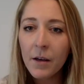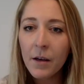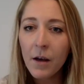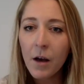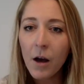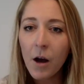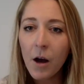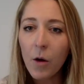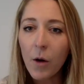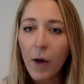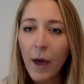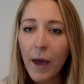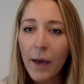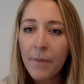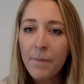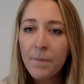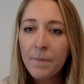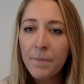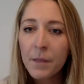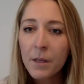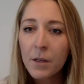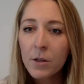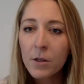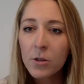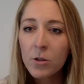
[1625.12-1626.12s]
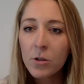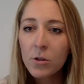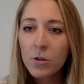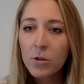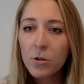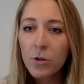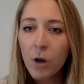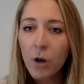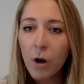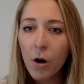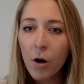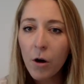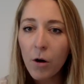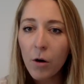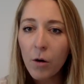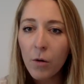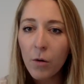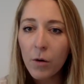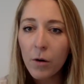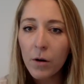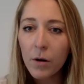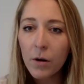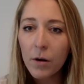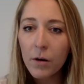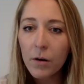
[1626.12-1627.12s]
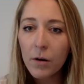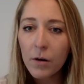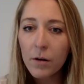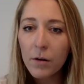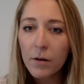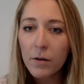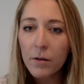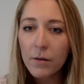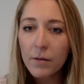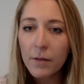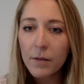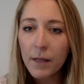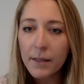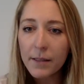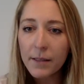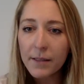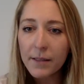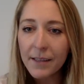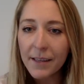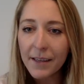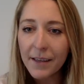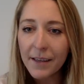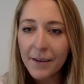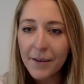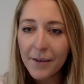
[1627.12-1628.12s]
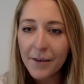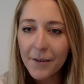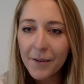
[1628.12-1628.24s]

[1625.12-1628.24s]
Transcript: Okay, so let's see.